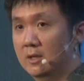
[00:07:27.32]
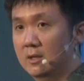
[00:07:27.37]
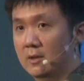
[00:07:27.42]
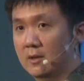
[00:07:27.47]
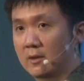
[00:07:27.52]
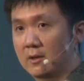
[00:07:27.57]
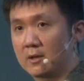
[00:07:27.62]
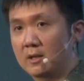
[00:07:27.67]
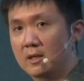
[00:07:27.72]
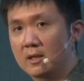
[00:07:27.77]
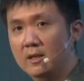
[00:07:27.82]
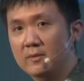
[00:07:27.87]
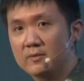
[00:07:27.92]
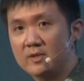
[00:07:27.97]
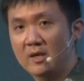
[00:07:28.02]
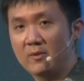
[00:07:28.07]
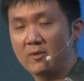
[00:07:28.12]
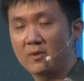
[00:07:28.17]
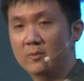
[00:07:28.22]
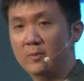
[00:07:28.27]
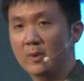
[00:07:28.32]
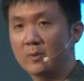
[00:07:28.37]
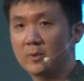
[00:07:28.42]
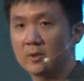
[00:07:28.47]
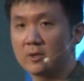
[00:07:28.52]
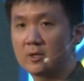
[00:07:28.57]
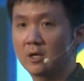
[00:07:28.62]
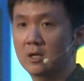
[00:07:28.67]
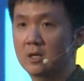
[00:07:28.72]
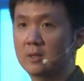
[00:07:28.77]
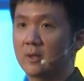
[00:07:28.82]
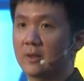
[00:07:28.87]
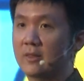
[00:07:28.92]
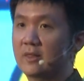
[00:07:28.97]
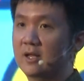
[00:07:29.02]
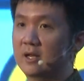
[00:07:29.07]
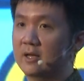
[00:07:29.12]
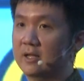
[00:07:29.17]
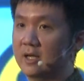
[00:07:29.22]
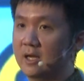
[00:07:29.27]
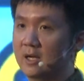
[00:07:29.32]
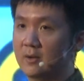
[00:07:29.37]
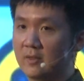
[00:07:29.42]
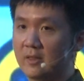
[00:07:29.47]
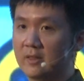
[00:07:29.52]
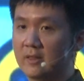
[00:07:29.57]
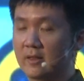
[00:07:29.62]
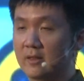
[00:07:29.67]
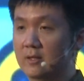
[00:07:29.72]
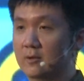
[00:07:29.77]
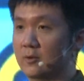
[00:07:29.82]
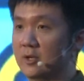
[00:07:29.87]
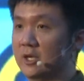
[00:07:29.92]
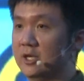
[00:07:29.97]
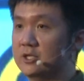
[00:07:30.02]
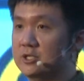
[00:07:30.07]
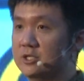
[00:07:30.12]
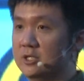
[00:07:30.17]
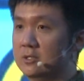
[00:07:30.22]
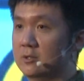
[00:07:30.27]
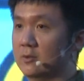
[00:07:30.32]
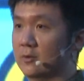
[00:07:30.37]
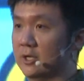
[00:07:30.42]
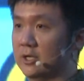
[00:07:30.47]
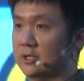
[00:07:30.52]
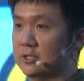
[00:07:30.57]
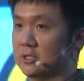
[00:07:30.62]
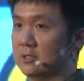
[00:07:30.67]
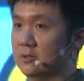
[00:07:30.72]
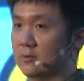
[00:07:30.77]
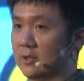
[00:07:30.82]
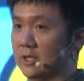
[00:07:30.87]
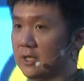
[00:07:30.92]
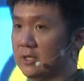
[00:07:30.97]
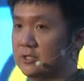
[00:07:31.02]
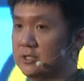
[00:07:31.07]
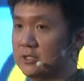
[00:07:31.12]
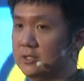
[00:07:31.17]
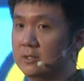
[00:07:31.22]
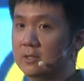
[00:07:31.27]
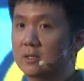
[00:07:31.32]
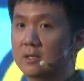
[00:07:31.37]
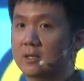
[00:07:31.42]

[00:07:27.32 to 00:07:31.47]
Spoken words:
So a lot of times people talk about selling houses as location, location, location.